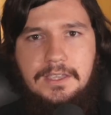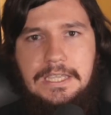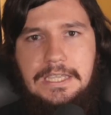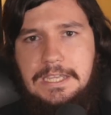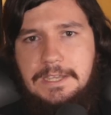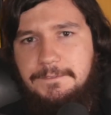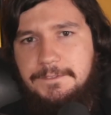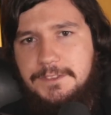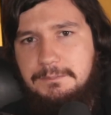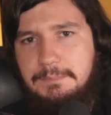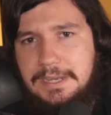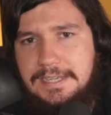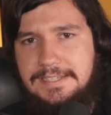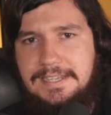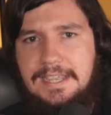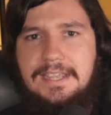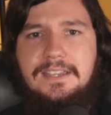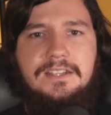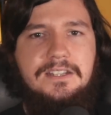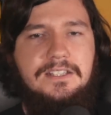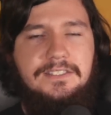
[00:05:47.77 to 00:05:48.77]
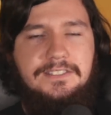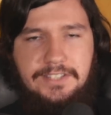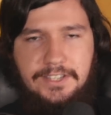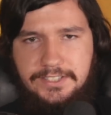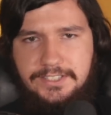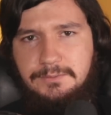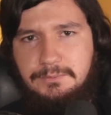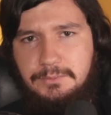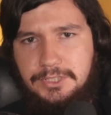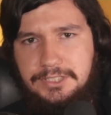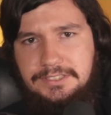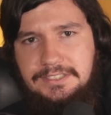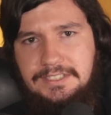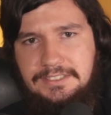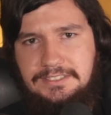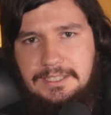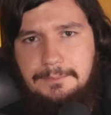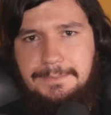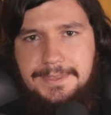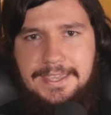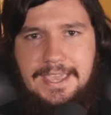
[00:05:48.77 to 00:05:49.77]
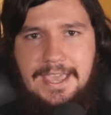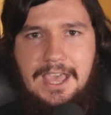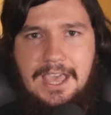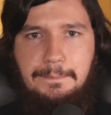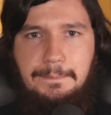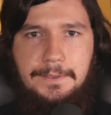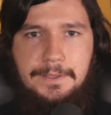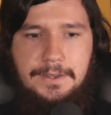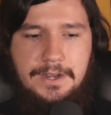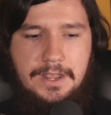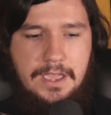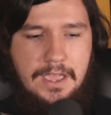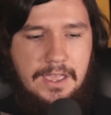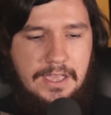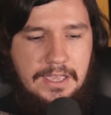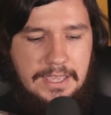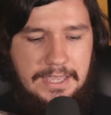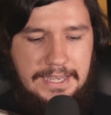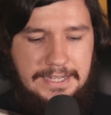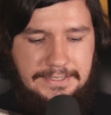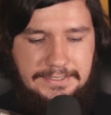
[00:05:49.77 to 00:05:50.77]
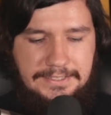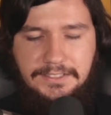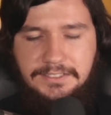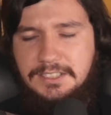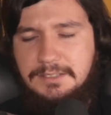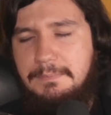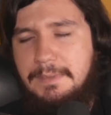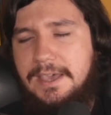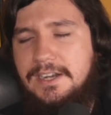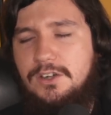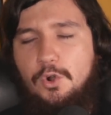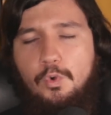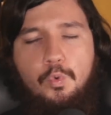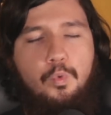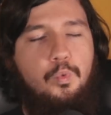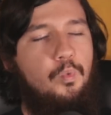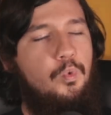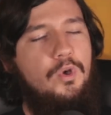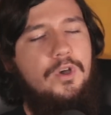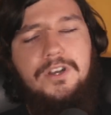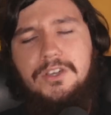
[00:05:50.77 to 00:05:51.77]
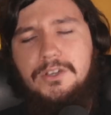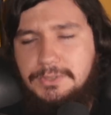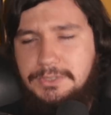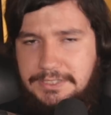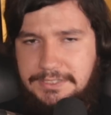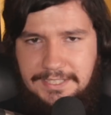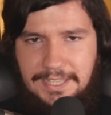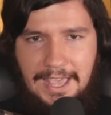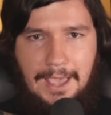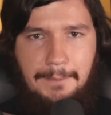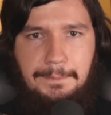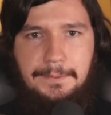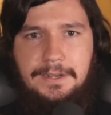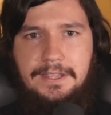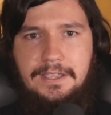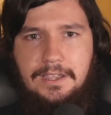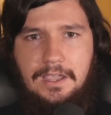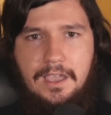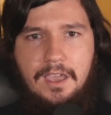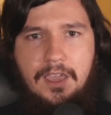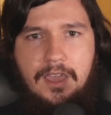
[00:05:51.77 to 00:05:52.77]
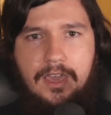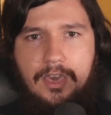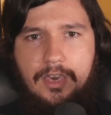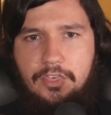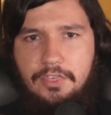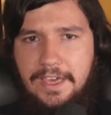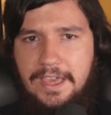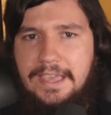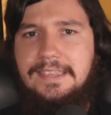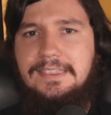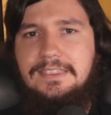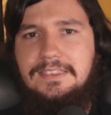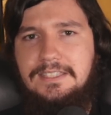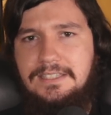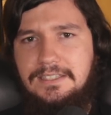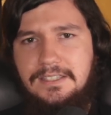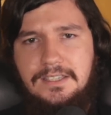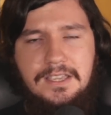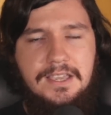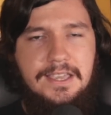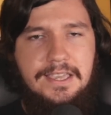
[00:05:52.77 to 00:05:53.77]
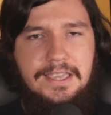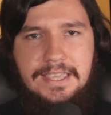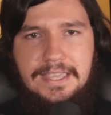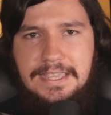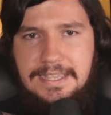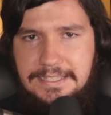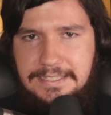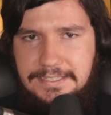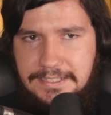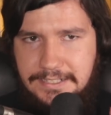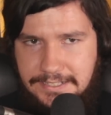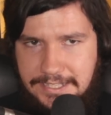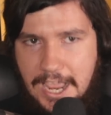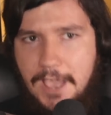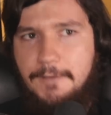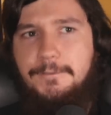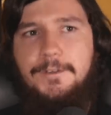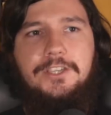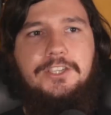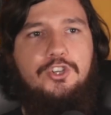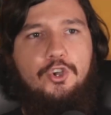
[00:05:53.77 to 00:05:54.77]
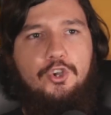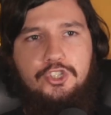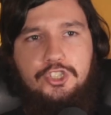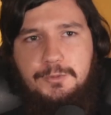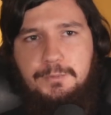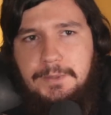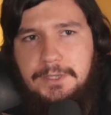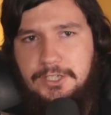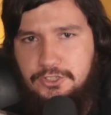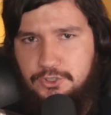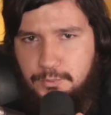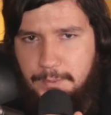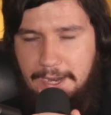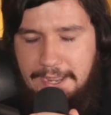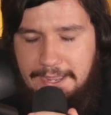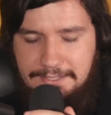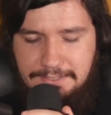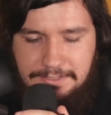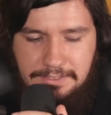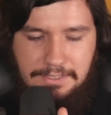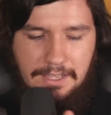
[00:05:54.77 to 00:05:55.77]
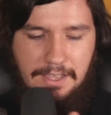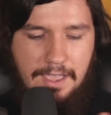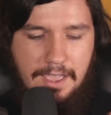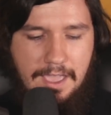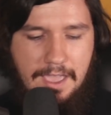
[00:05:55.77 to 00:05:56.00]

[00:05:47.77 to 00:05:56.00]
If the maintainer doesn't want to see something happen, it doesn't matter what else is happening, that thing is never going to be addressed